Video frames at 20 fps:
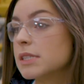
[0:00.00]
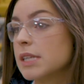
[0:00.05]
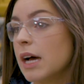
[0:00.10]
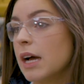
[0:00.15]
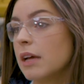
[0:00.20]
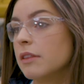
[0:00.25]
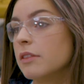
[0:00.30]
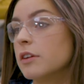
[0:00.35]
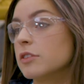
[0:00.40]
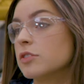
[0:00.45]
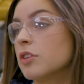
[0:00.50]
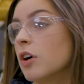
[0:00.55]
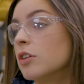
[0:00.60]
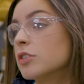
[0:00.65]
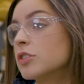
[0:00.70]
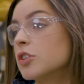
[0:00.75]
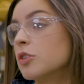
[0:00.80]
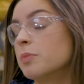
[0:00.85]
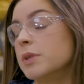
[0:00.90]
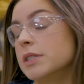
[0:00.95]
side, there's
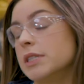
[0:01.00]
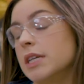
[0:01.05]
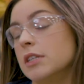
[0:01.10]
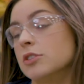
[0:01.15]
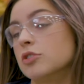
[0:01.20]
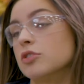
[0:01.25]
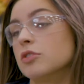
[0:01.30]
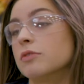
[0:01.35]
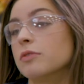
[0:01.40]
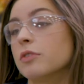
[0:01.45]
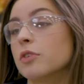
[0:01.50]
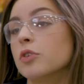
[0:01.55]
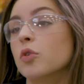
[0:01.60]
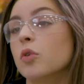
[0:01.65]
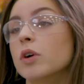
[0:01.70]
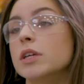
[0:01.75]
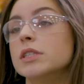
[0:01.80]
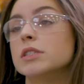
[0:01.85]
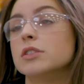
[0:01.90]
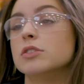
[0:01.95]
also potential for
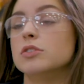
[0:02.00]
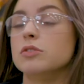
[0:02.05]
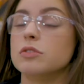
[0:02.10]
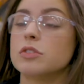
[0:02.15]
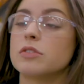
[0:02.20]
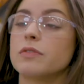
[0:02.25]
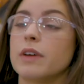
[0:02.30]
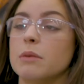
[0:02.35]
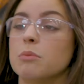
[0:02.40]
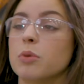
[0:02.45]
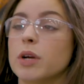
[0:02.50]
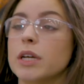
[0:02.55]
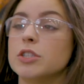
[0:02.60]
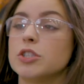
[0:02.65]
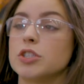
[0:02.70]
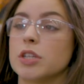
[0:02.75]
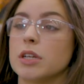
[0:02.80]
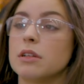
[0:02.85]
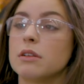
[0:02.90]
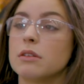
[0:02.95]
noise-induced
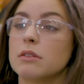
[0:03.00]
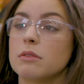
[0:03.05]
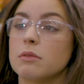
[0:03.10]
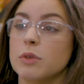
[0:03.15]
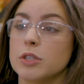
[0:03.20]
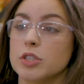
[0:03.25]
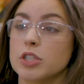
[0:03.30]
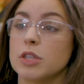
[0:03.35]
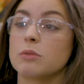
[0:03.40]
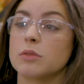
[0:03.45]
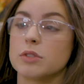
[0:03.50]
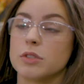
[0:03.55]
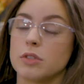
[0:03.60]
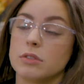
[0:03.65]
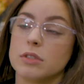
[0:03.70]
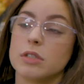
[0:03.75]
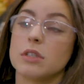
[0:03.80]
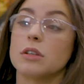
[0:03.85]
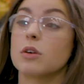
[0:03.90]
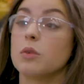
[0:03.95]
vibration, which can
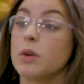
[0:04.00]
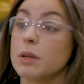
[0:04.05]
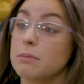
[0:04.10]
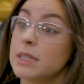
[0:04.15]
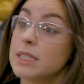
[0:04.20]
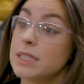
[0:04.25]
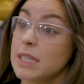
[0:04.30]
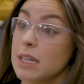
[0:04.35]
result in equipment